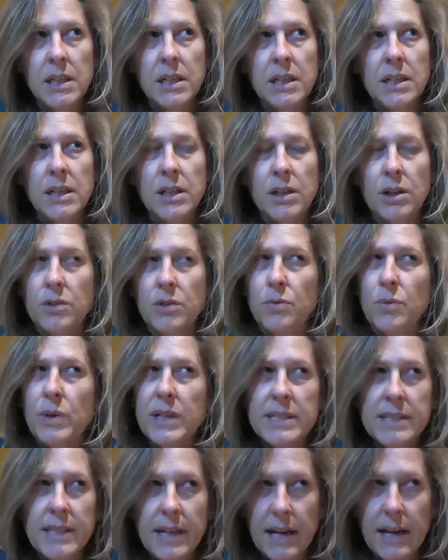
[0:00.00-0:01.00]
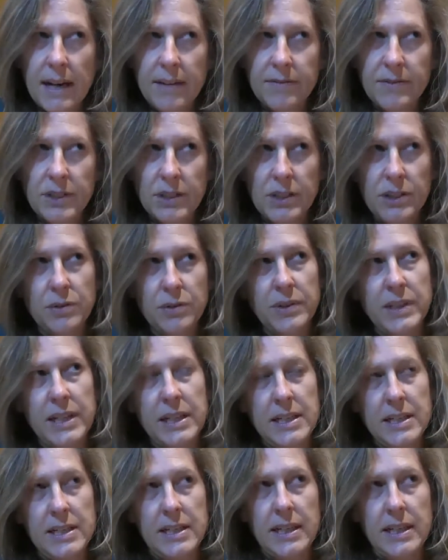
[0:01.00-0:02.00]
What does that have to do with
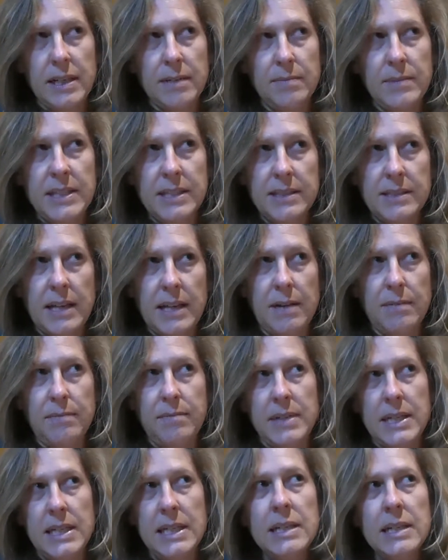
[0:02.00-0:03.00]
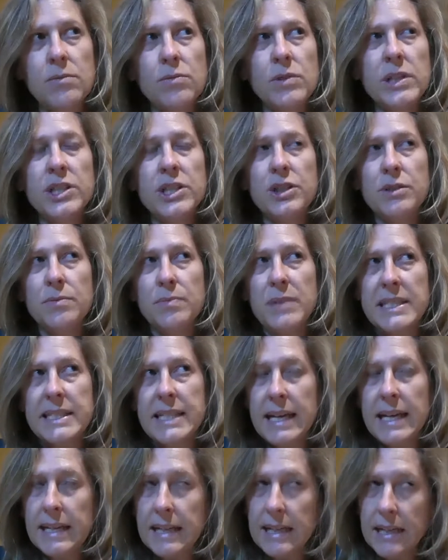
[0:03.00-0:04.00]
anything? I mean, does that mean we should be
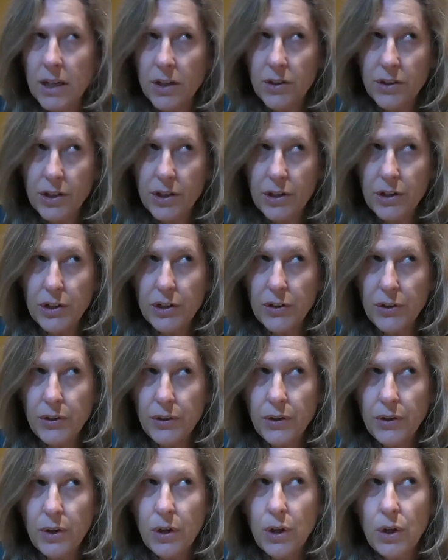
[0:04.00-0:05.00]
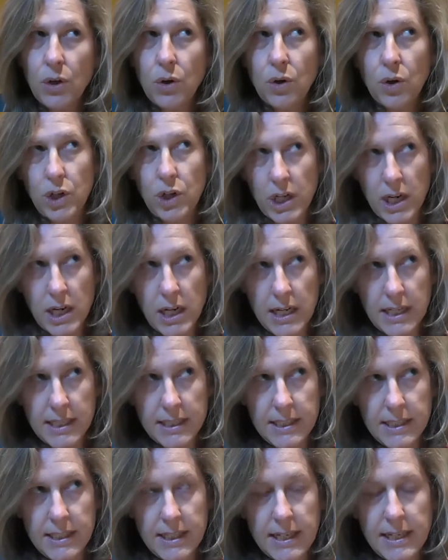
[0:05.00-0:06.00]
taking care of the earth or
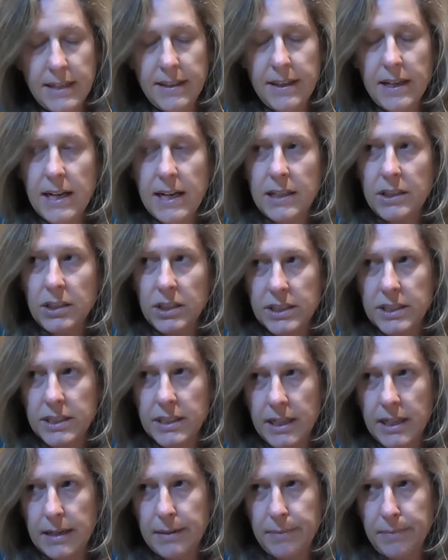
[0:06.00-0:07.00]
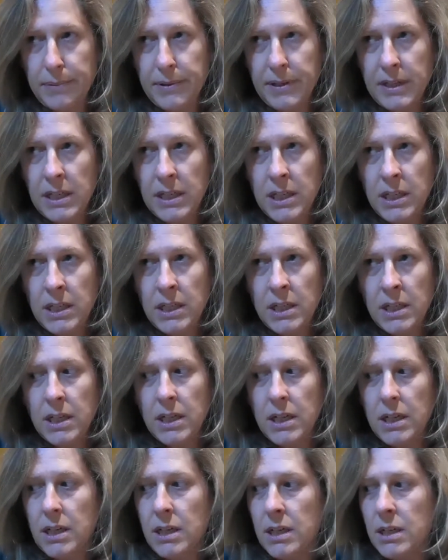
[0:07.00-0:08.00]
not? And then I looked it up
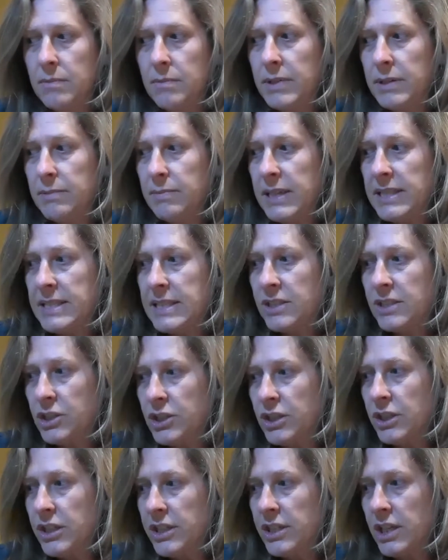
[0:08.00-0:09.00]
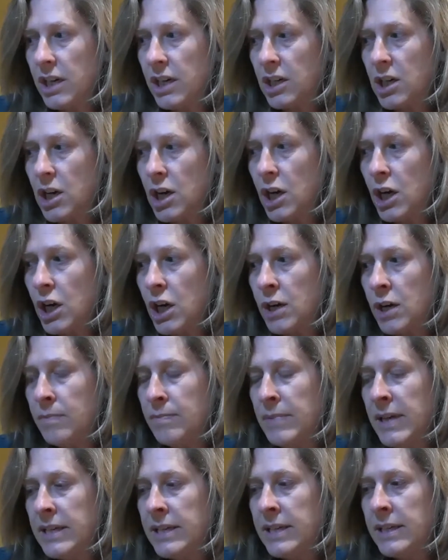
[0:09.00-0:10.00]
in my dictionary.com,
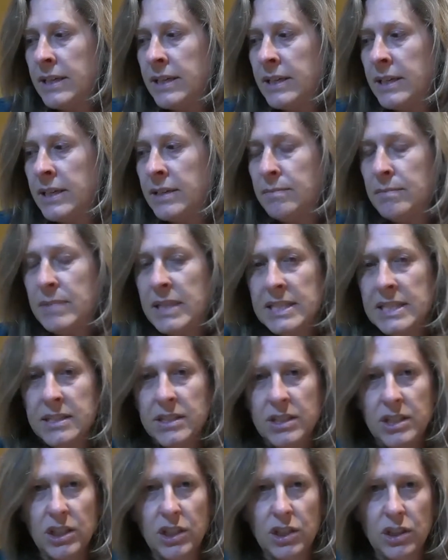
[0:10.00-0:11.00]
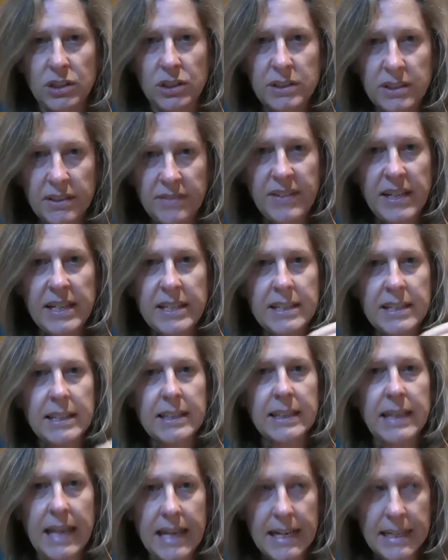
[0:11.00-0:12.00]
and it means to cultivate the
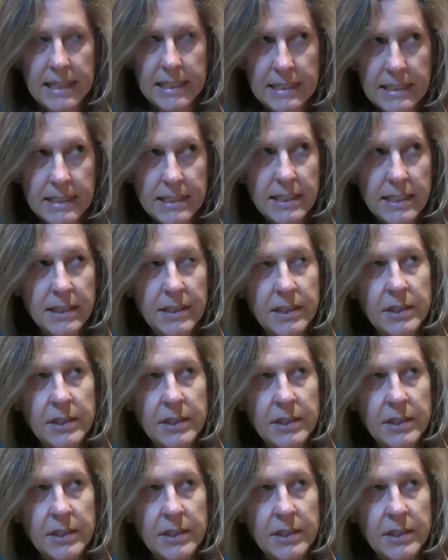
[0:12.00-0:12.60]
land.